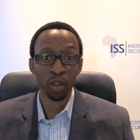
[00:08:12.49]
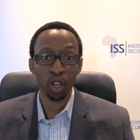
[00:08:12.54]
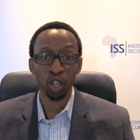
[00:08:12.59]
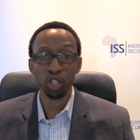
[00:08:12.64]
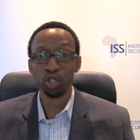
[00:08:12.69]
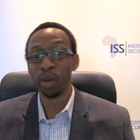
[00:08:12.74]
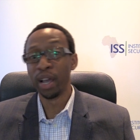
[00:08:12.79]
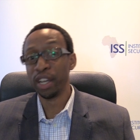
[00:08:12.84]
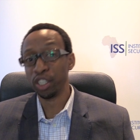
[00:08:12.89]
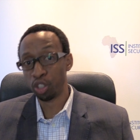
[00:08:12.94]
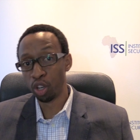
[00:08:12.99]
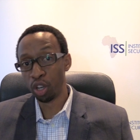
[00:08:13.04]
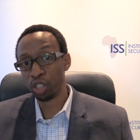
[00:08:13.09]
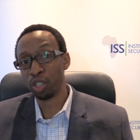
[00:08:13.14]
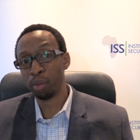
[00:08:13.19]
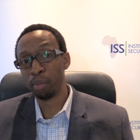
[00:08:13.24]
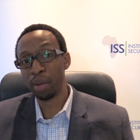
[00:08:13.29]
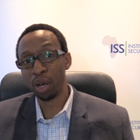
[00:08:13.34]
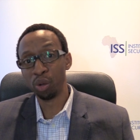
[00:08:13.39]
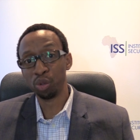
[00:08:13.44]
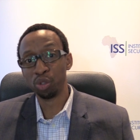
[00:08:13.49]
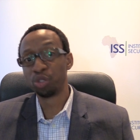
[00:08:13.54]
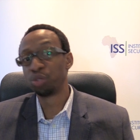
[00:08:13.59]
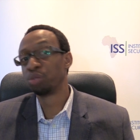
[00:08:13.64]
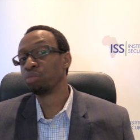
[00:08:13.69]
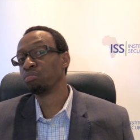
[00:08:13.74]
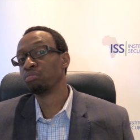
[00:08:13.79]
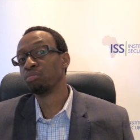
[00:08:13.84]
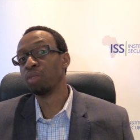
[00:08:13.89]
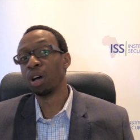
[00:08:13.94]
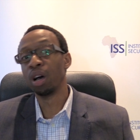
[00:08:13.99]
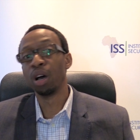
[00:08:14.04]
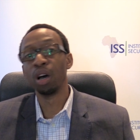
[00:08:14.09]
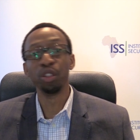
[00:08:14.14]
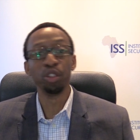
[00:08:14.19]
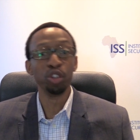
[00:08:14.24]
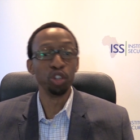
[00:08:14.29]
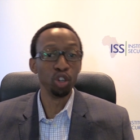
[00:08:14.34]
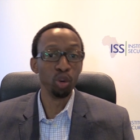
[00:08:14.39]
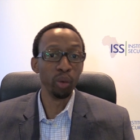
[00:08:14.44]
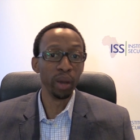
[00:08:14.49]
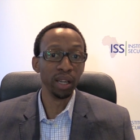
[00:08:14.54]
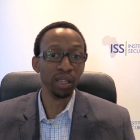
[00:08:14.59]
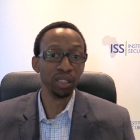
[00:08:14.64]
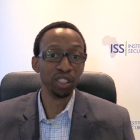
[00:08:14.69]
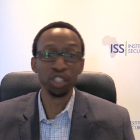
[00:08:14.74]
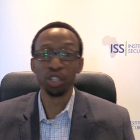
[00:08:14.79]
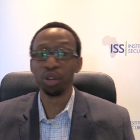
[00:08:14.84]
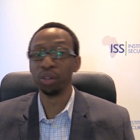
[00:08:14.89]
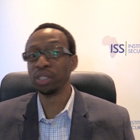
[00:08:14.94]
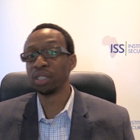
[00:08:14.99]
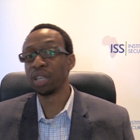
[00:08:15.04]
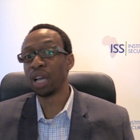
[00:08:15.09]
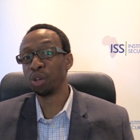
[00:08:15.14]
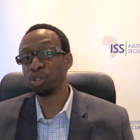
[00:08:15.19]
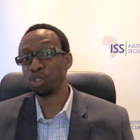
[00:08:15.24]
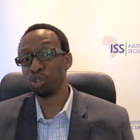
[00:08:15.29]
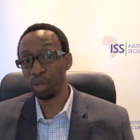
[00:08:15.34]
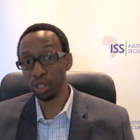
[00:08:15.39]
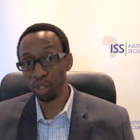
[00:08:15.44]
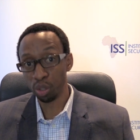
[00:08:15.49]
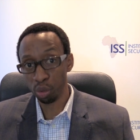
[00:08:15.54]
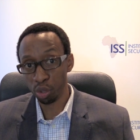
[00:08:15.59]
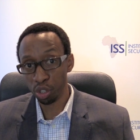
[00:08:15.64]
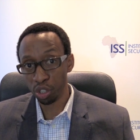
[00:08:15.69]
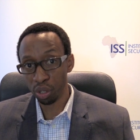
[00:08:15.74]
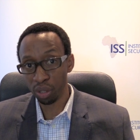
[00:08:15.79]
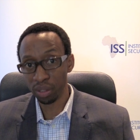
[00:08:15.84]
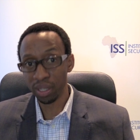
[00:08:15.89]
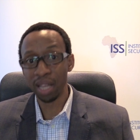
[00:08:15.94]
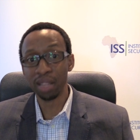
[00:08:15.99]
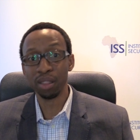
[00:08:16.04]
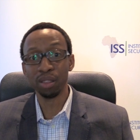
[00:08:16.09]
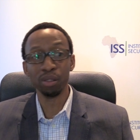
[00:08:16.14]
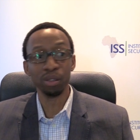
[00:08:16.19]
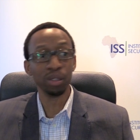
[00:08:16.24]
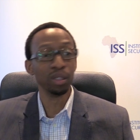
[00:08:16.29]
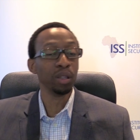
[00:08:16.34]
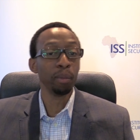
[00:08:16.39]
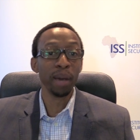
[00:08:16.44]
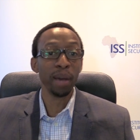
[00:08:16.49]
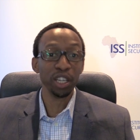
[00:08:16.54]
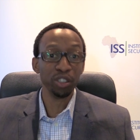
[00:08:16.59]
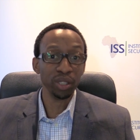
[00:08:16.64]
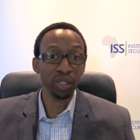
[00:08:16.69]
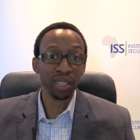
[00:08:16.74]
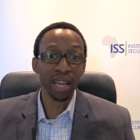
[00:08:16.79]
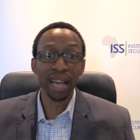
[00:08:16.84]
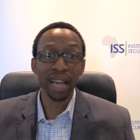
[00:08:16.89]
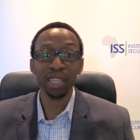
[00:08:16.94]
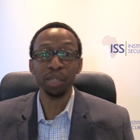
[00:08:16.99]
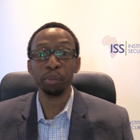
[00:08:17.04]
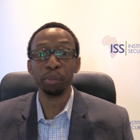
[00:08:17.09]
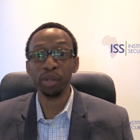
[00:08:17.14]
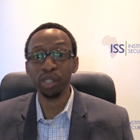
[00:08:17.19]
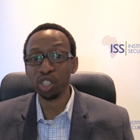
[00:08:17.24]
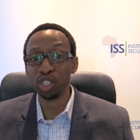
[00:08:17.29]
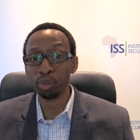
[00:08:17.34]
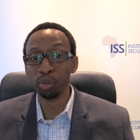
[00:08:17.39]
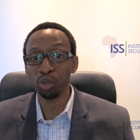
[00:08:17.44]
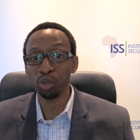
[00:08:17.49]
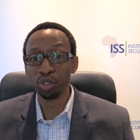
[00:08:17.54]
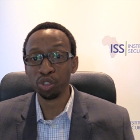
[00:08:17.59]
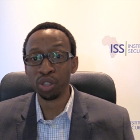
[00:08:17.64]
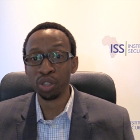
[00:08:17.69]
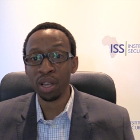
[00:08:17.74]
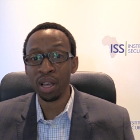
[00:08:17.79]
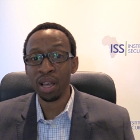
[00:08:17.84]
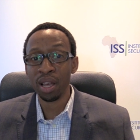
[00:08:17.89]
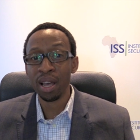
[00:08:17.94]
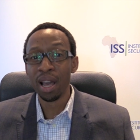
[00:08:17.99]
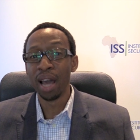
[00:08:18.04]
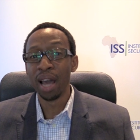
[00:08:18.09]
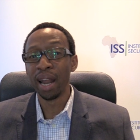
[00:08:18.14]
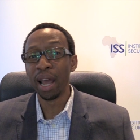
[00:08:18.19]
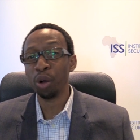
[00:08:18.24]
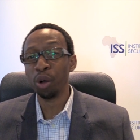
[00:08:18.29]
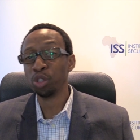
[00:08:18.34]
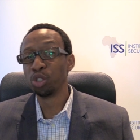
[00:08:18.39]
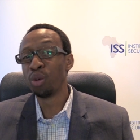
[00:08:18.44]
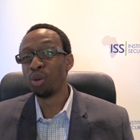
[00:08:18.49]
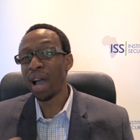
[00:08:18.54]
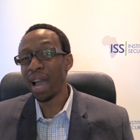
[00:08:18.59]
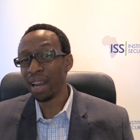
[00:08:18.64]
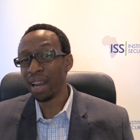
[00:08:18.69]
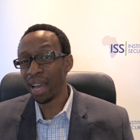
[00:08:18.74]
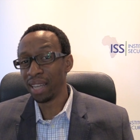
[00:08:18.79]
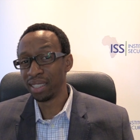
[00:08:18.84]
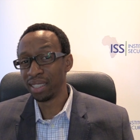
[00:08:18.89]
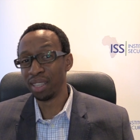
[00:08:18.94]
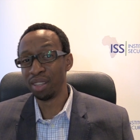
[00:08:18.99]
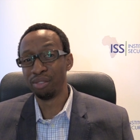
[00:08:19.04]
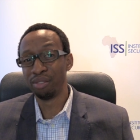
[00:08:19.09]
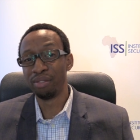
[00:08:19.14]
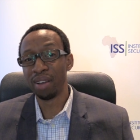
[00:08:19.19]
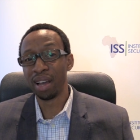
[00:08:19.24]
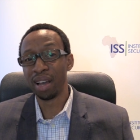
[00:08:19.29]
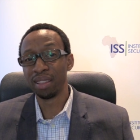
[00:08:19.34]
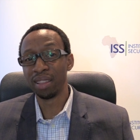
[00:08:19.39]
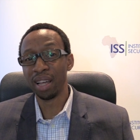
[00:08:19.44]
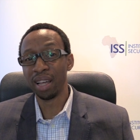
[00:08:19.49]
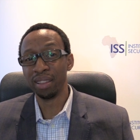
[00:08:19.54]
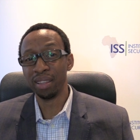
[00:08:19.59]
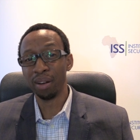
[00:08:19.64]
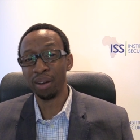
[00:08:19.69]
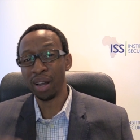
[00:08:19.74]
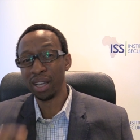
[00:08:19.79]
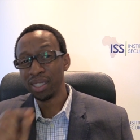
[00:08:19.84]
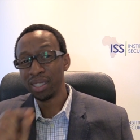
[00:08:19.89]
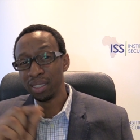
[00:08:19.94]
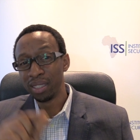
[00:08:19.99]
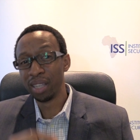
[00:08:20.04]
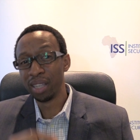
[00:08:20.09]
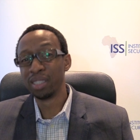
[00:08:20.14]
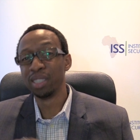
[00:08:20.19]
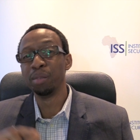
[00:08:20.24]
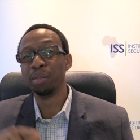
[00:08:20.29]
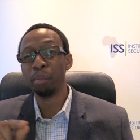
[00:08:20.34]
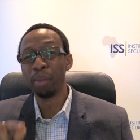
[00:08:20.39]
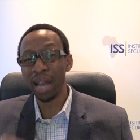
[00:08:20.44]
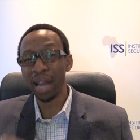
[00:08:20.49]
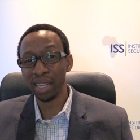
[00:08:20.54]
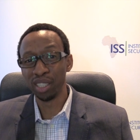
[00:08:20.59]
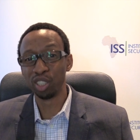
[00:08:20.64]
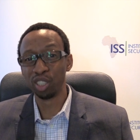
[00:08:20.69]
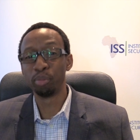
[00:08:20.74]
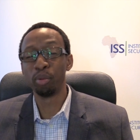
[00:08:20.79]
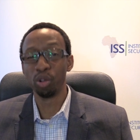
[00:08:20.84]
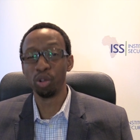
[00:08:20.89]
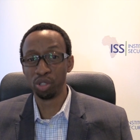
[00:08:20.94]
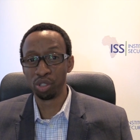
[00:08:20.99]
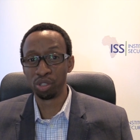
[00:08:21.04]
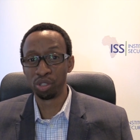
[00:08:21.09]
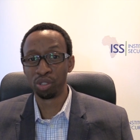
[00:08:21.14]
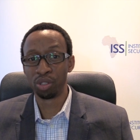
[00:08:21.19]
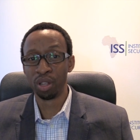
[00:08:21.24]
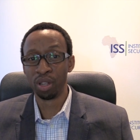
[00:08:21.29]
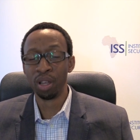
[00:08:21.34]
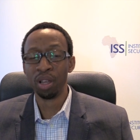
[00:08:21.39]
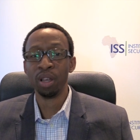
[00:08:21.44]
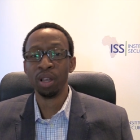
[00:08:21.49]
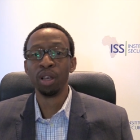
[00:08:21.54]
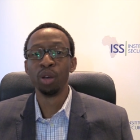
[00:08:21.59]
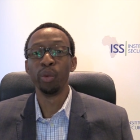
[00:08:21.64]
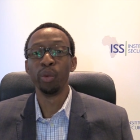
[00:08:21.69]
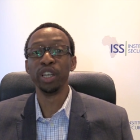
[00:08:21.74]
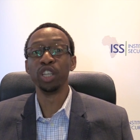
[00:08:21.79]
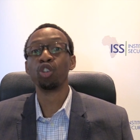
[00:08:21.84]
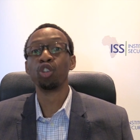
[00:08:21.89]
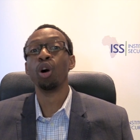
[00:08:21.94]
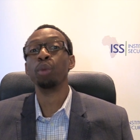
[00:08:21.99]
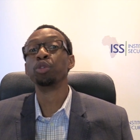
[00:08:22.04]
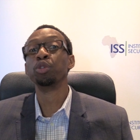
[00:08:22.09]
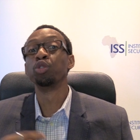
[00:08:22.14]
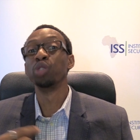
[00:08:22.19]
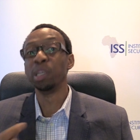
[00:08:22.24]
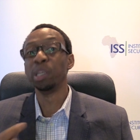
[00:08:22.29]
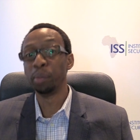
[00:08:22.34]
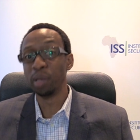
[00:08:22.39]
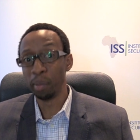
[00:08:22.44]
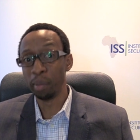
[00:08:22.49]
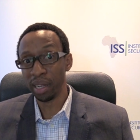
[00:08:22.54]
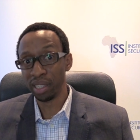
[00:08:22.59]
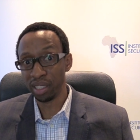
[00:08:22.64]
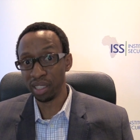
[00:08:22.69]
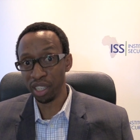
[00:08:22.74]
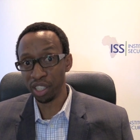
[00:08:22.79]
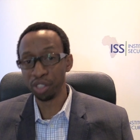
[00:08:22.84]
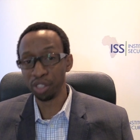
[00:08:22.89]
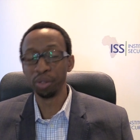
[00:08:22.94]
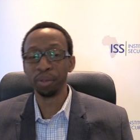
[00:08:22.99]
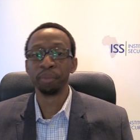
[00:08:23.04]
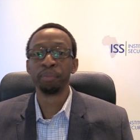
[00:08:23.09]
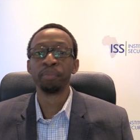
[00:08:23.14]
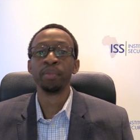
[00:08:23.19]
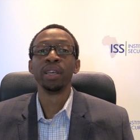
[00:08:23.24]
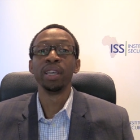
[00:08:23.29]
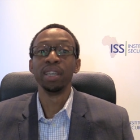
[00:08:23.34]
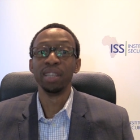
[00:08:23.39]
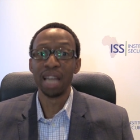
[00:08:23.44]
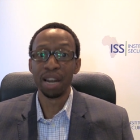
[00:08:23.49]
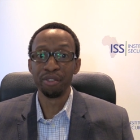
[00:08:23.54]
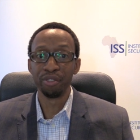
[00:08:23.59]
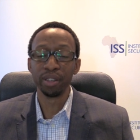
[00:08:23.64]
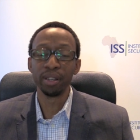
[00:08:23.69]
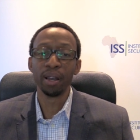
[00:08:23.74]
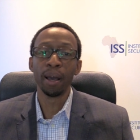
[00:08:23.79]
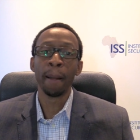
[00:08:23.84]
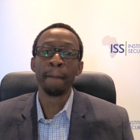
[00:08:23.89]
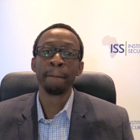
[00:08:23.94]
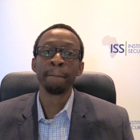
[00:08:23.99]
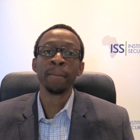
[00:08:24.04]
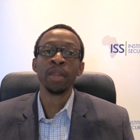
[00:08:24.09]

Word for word: So I talked about uh, the UN Security Council resolutions and the, the Madrid guiding principles. And I also highlighted the fact that there are certain blind spots when it comes to implementation in Africa.